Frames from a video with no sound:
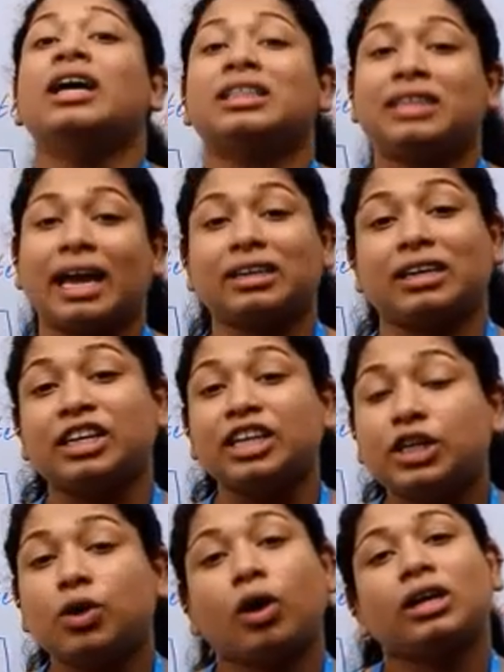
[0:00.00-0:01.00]
that
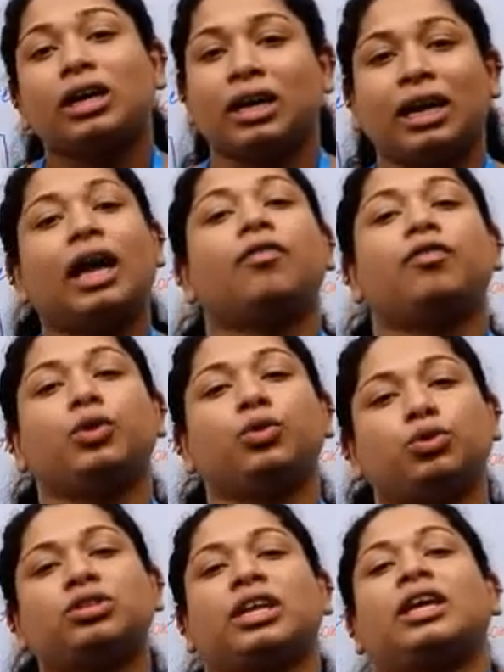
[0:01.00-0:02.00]
did not allow you
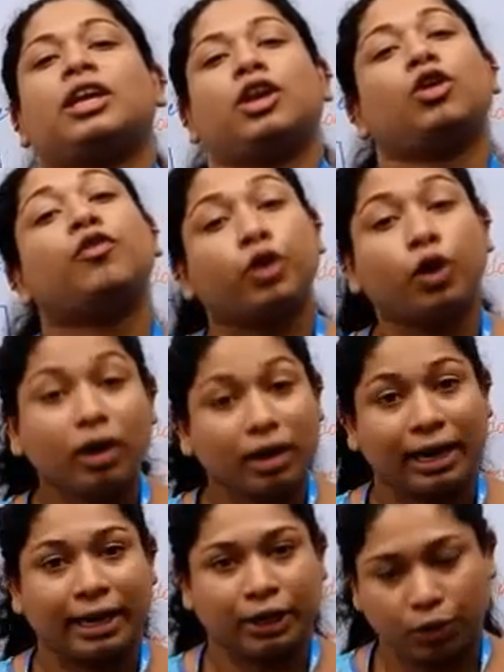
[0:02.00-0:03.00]
to take care of your
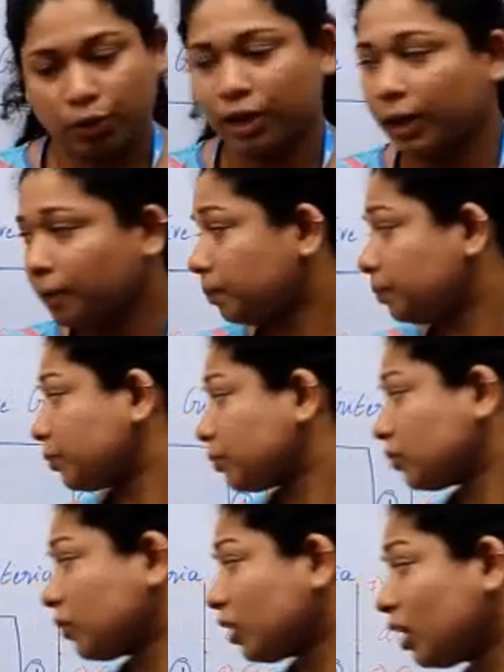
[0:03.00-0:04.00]
client. Okay.
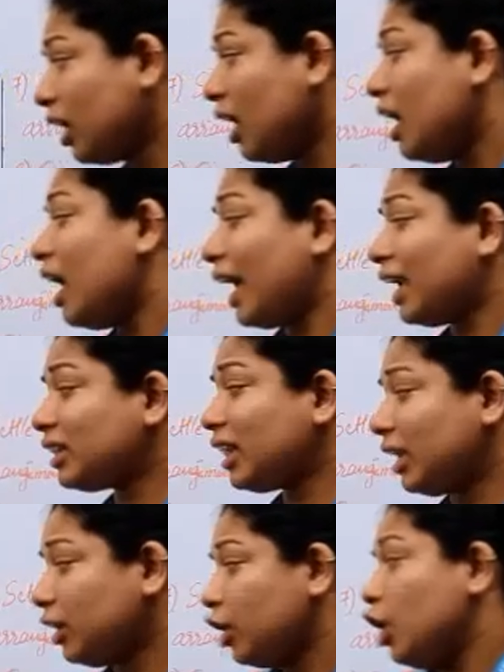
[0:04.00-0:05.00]
And
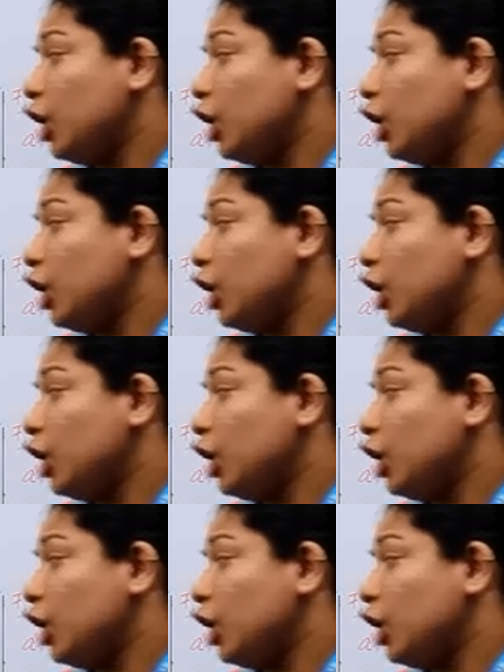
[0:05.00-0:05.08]
then